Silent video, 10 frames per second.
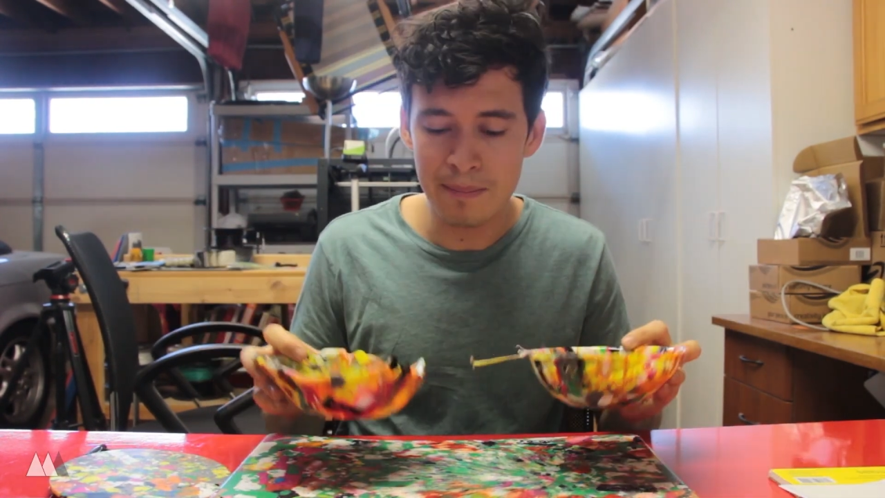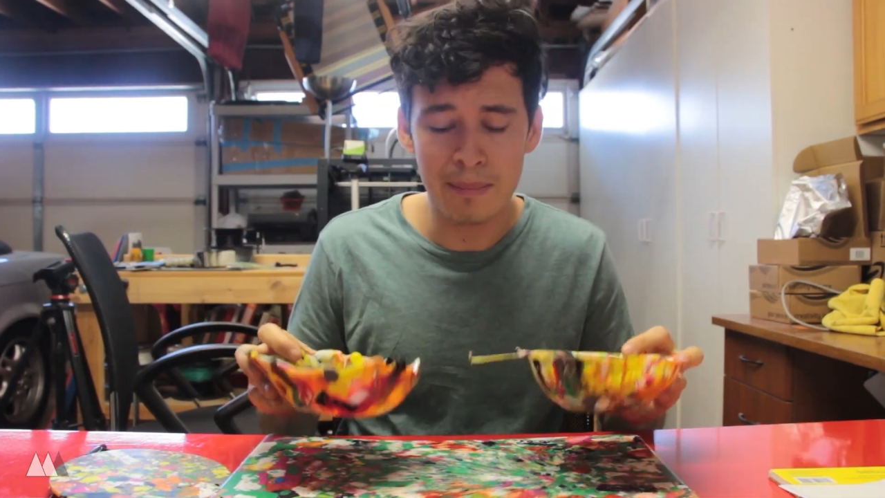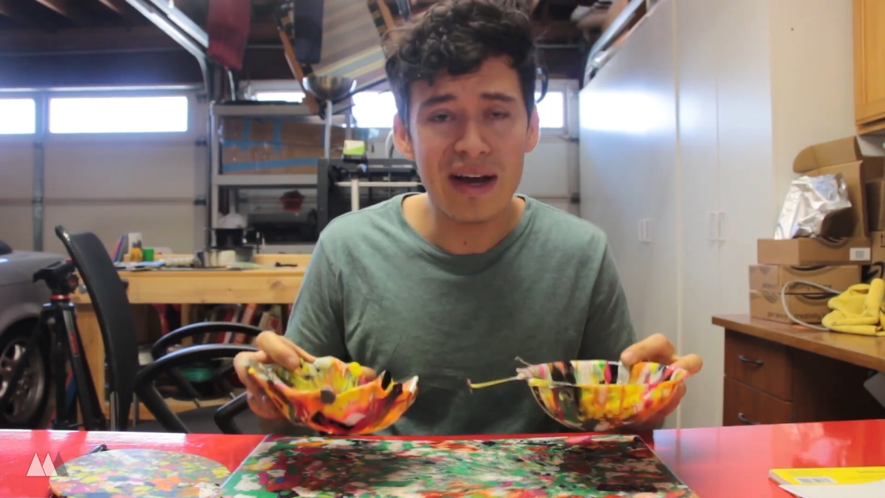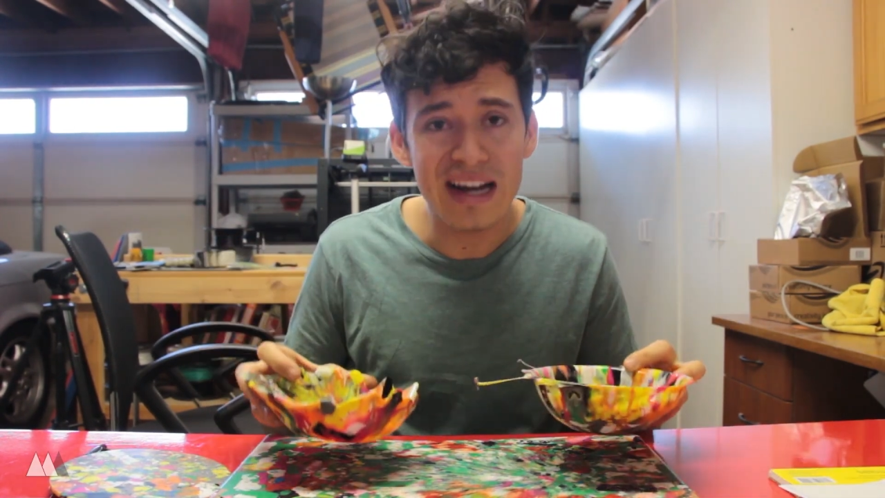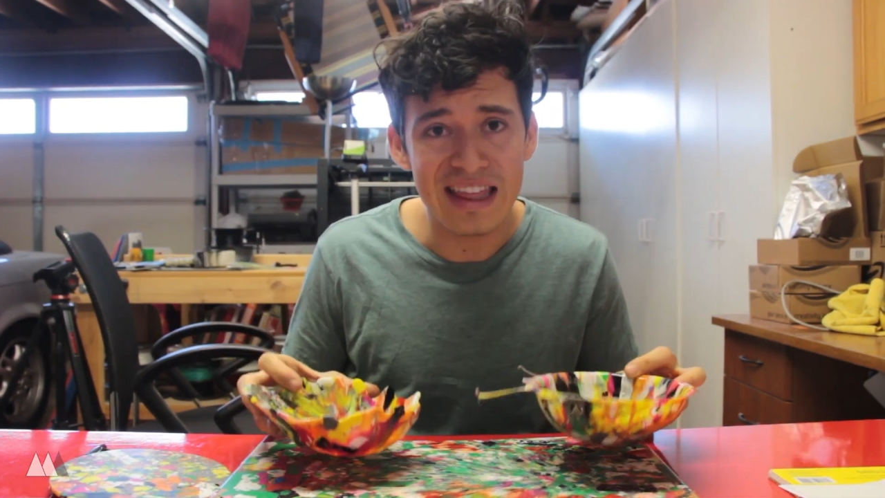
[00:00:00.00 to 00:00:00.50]

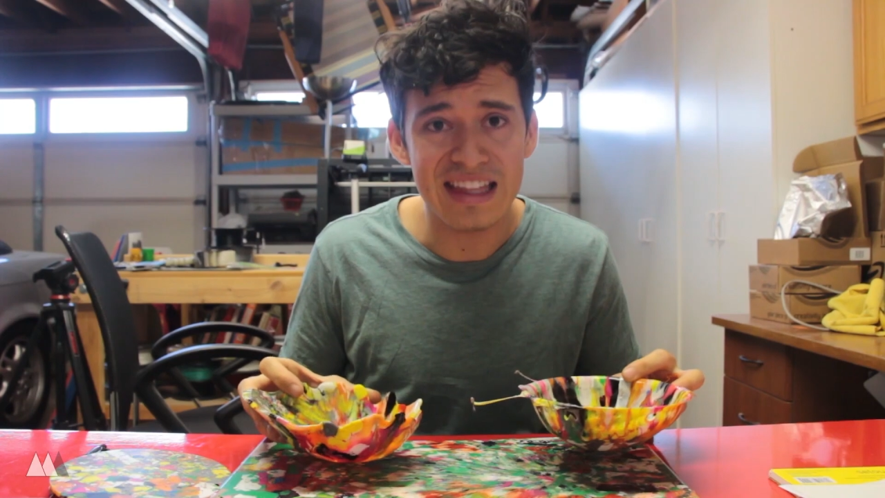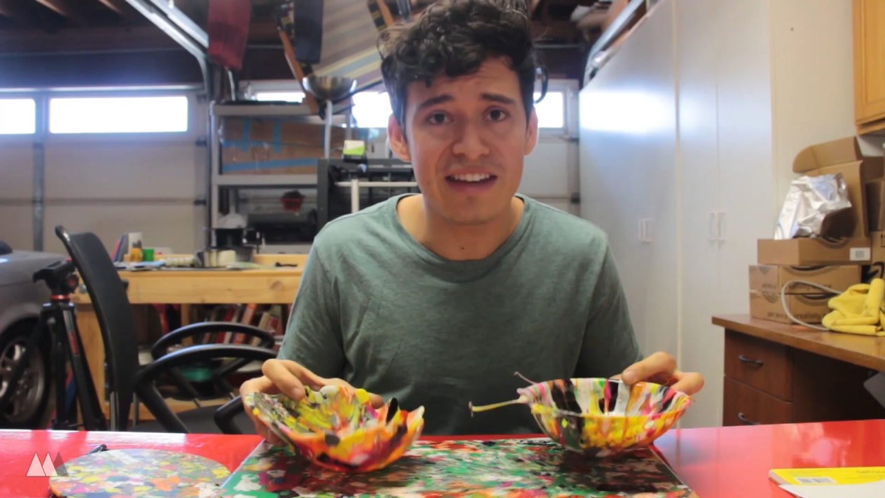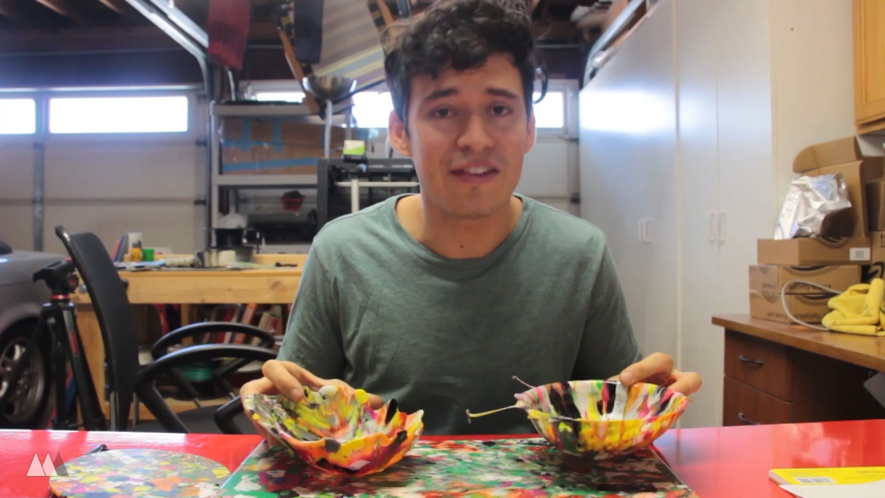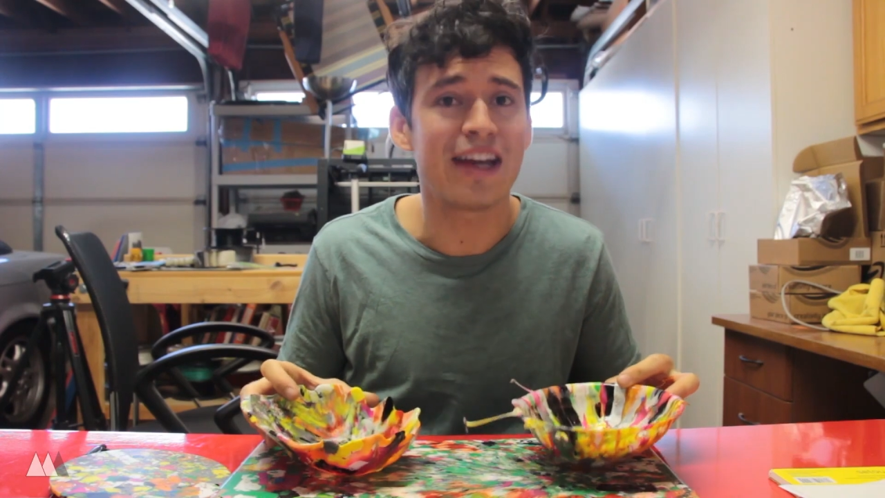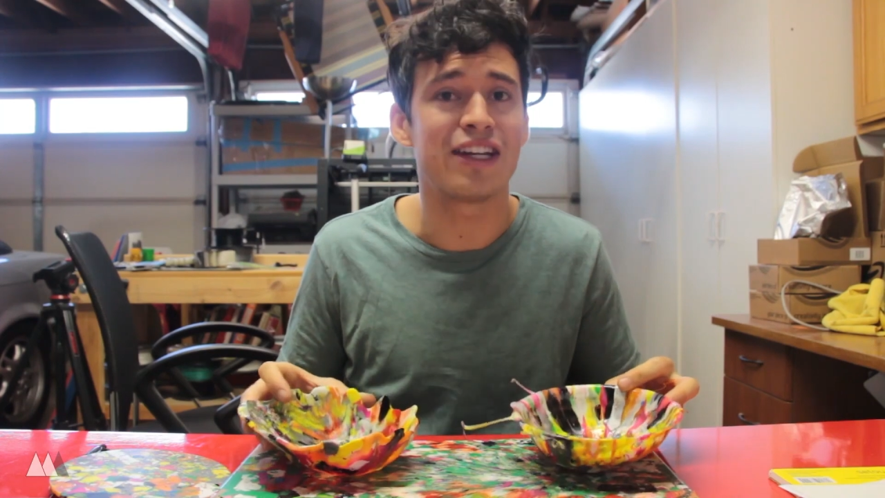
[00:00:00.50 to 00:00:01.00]
But I
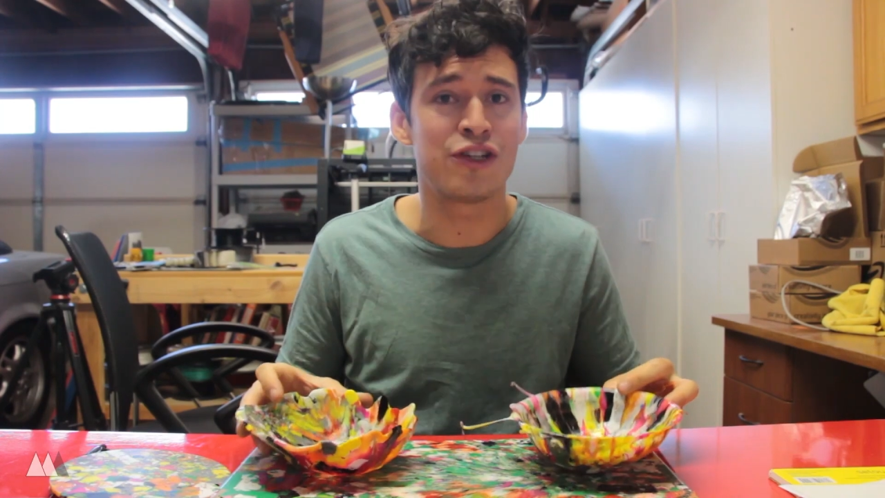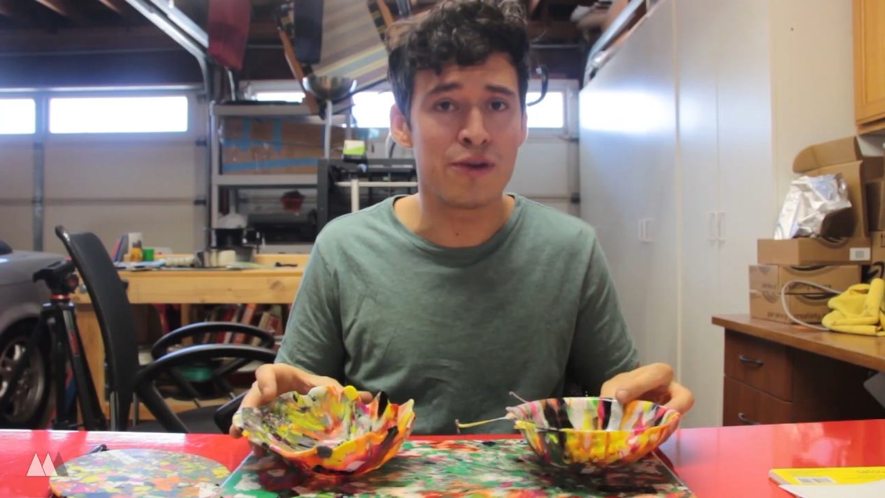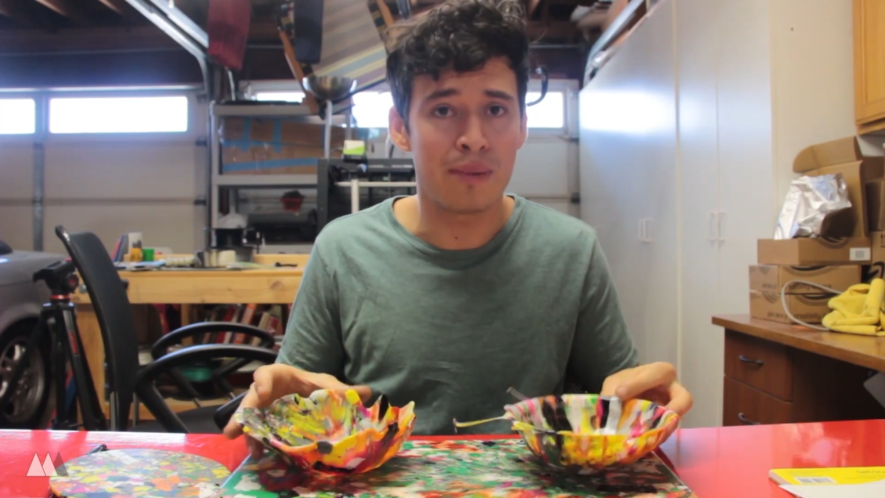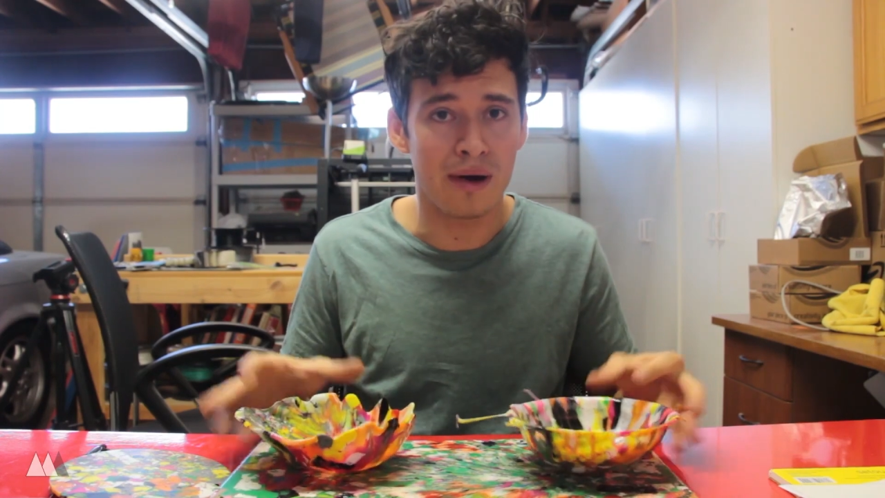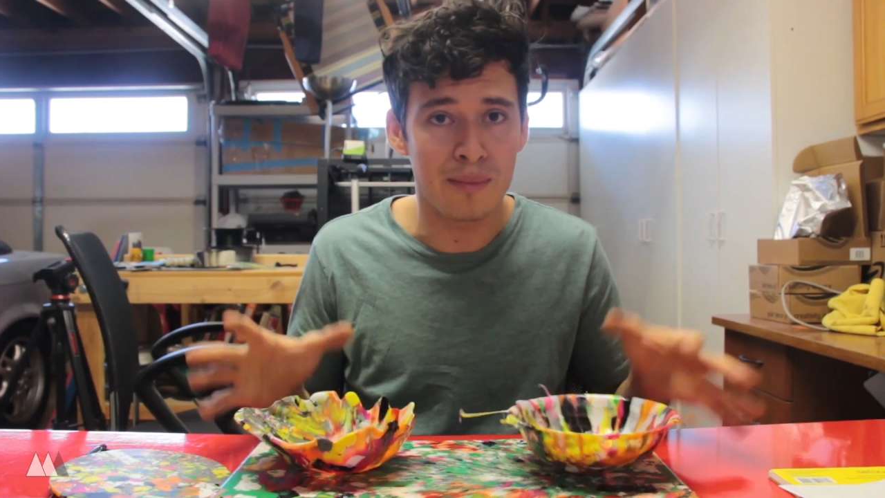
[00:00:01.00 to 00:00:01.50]
think if you had a
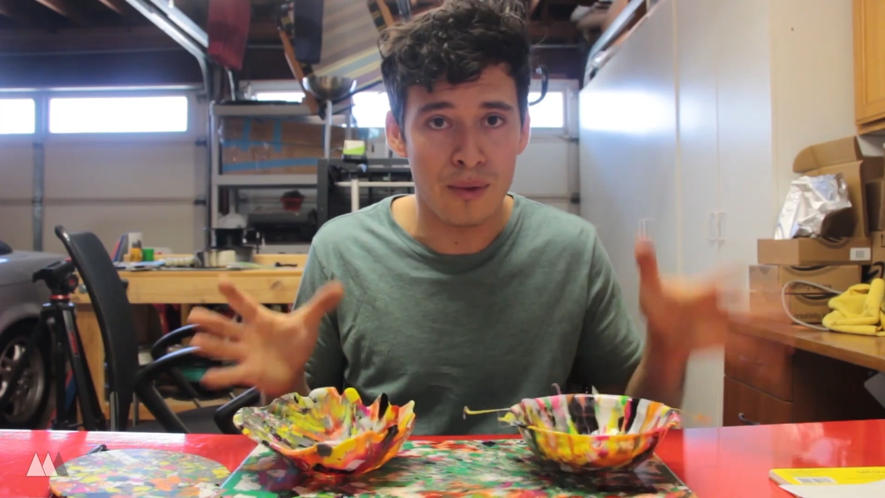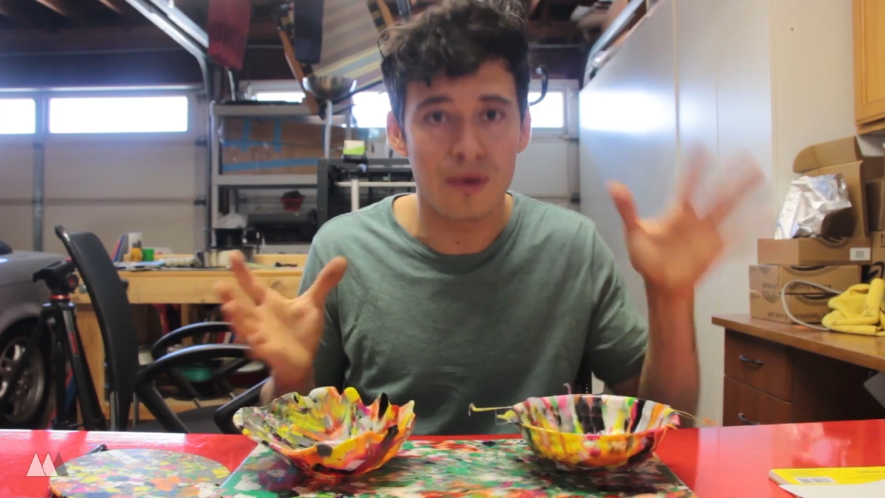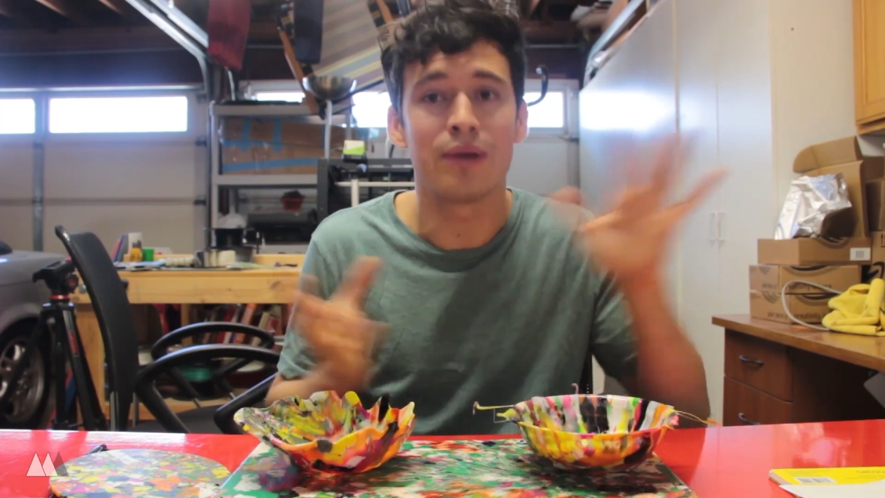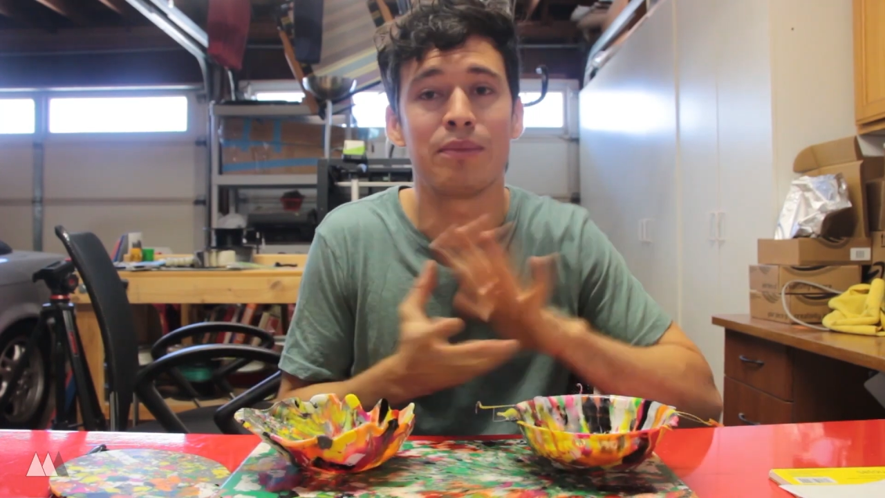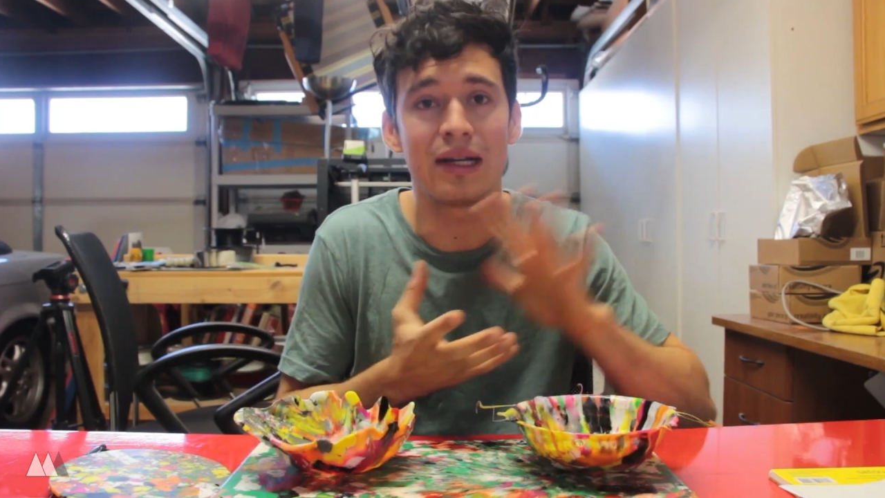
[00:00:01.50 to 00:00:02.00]
two-part mold